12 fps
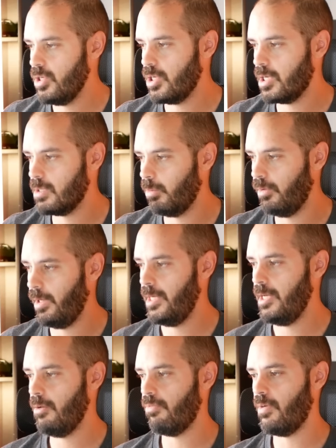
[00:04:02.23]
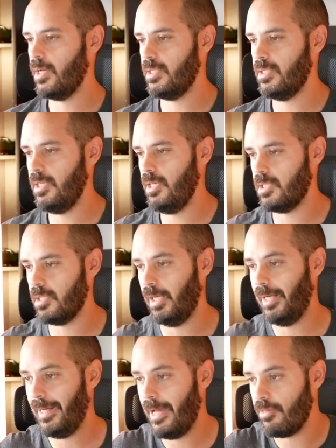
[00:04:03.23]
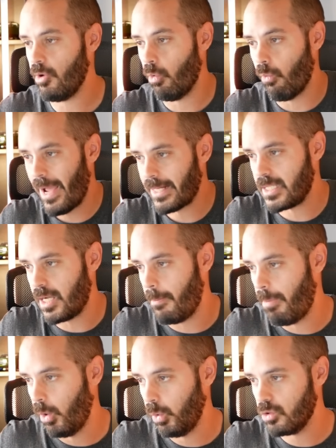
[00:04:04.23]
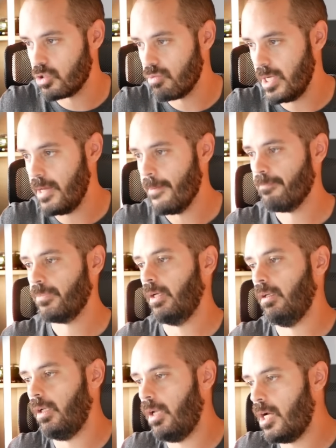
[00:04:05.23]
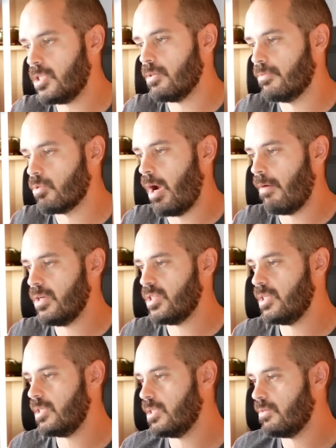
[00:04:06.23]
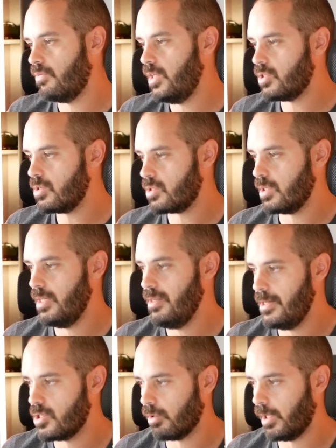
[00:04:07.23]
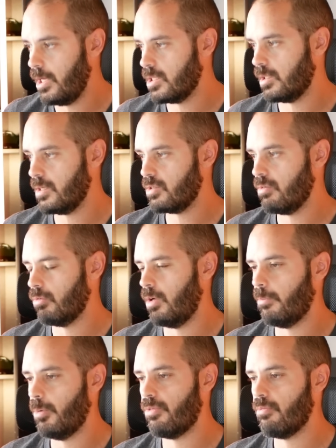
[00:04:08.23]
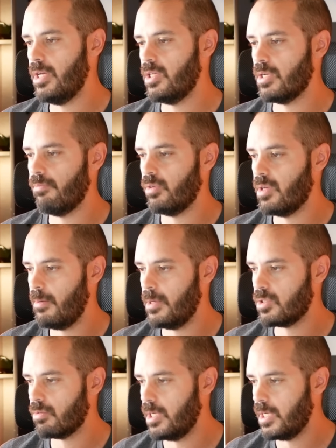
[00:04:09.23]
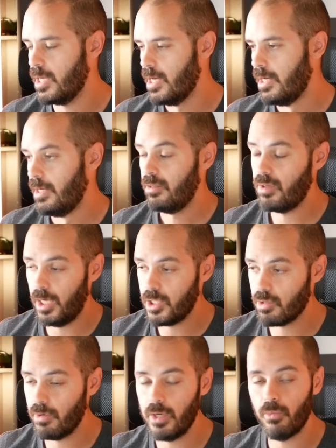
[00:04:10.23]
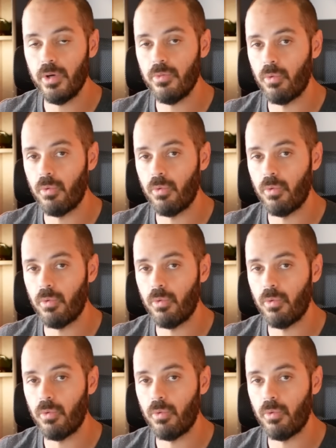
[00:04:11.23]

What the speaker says: adjustable heated front seats, leatherette upholstery, lots of driver assistance features, a digital gauge cluster, a 12.3-inch infotainment screen, touchscreen with